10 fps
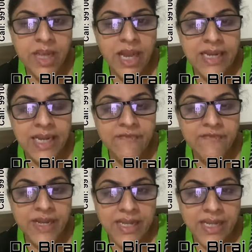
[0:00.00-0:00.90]
and I'm
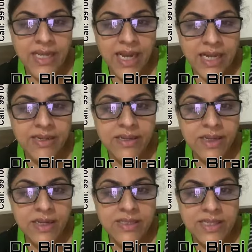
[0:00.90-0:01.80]
very glad
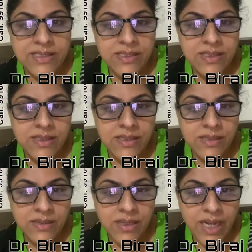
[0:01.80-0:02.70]
that
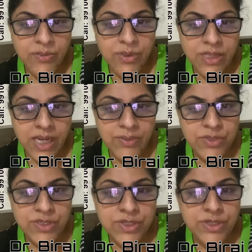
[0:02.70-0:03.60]
uh, I was I
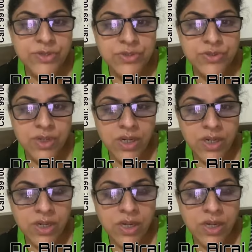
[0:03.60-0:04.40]
was introduced to her,